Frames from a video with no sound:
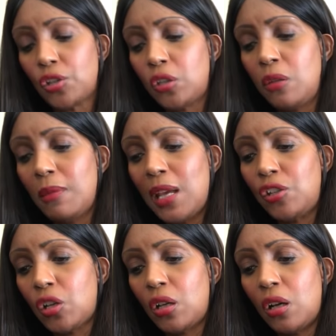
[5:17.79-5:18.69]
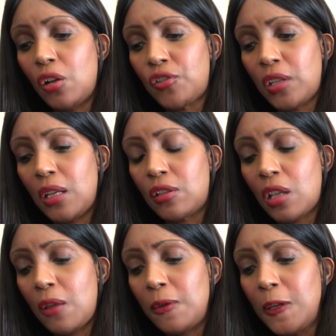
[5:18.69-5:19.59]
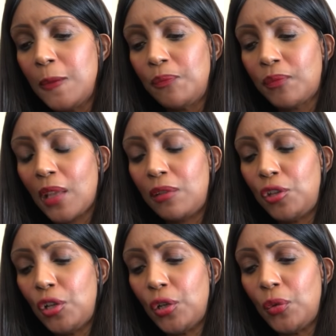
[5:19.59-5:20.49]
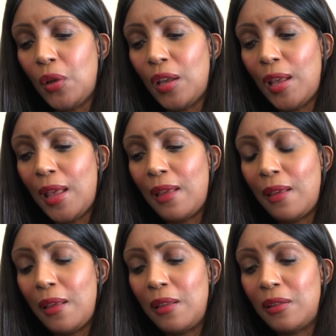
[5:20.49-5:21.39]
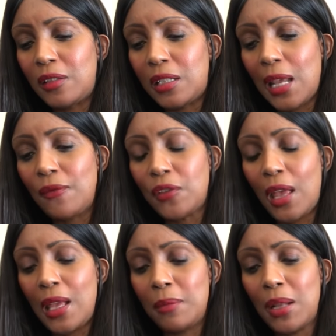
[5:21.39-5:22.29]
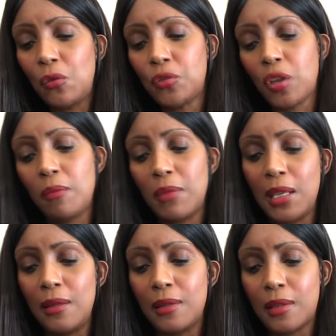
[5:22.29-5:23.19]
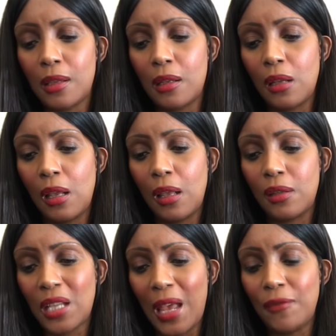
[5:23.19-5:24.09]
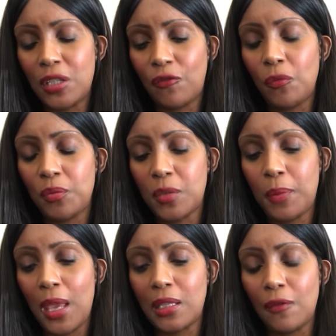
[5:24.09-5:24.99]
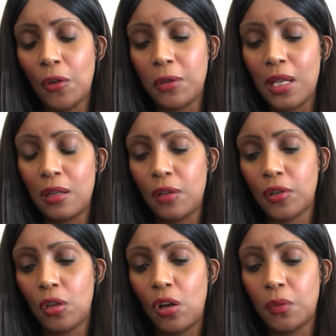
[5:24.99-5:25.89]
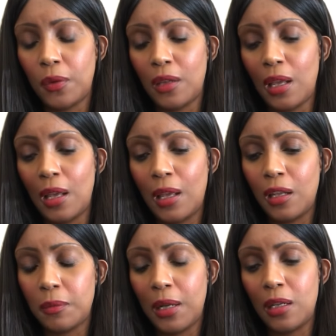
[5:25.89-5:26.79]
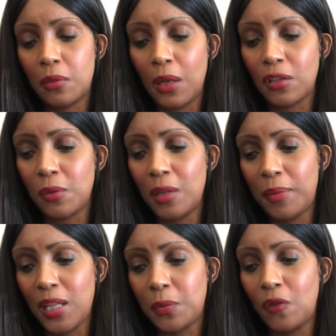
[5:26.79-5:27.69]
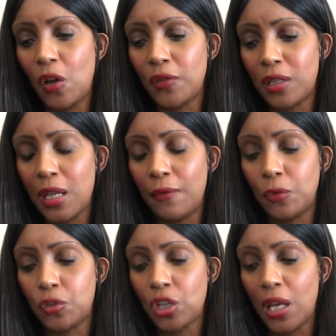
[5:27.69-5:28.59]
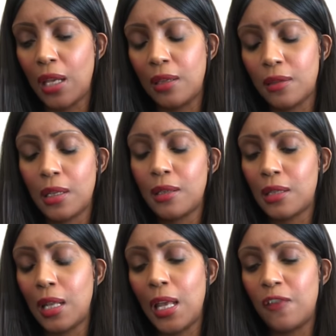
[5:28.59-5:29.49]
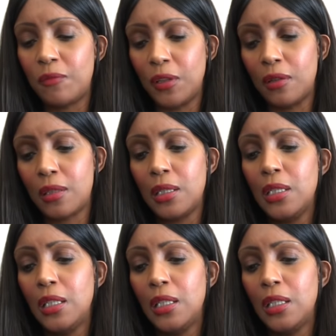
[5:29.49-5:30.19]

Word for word: got two major cards here. So, you know, uh, the devil, the hangman also means uh, to have a different perspective. I'll get another card with that hangman as well. So in the past, we've got the devil, chains, enslavement.